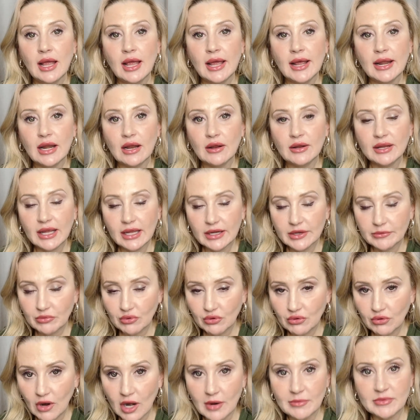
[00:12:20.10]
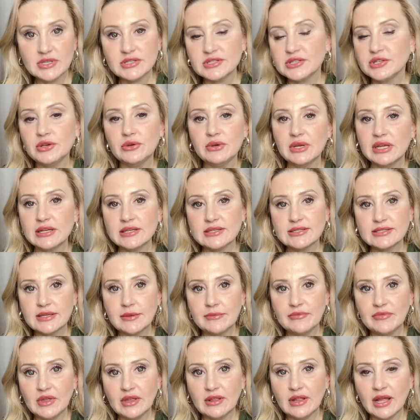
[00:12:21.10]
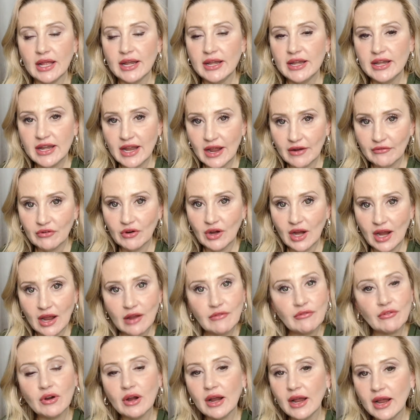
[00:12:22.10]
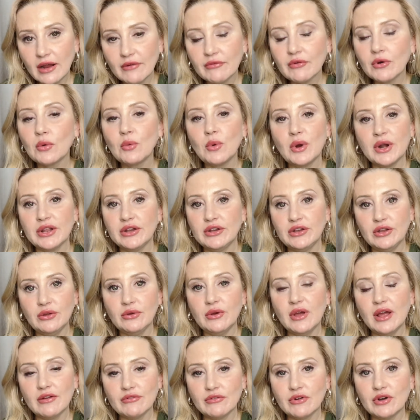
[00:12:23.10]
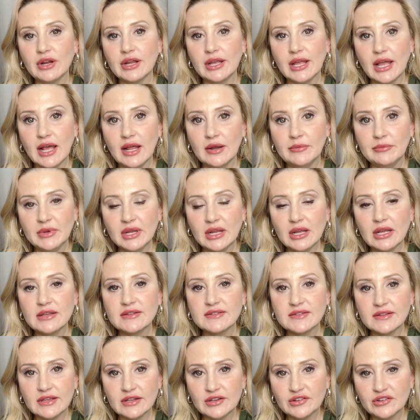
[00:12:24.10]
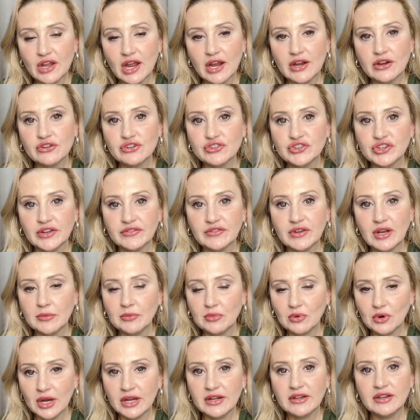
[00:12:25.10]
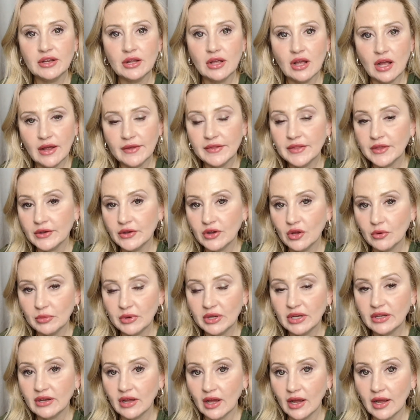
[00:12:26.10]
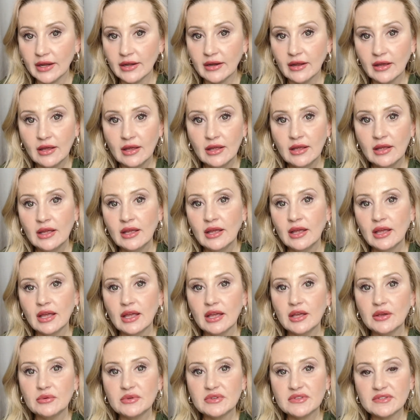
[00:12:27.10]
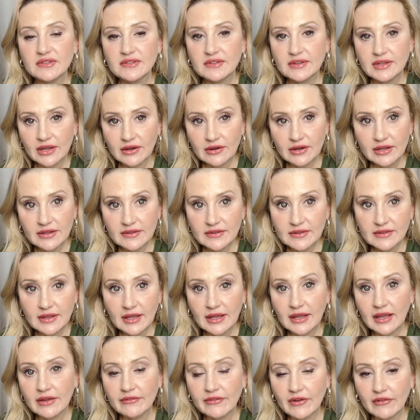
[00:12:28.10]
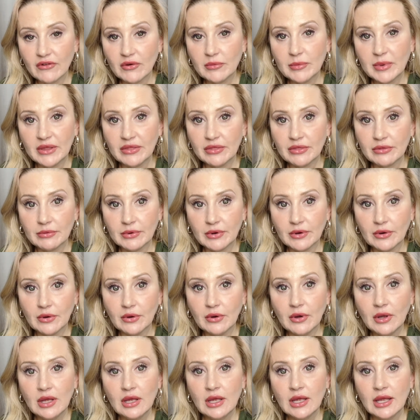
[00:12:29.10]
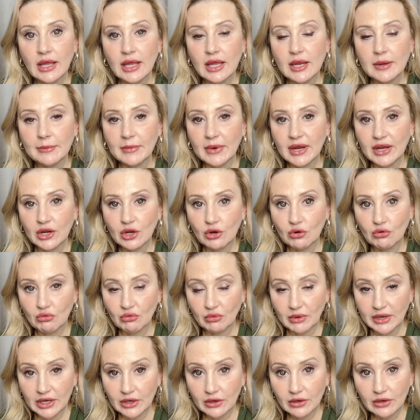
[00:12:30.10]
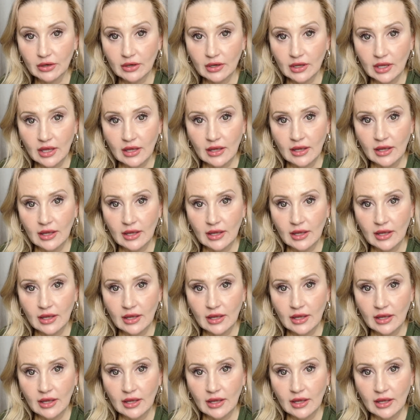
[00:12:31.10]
And I can promise you it is something I never, ever, ever want to do ever again, because the entire shift I prayed to God that nobody died. It was the scariest thing I've ever been through in my career.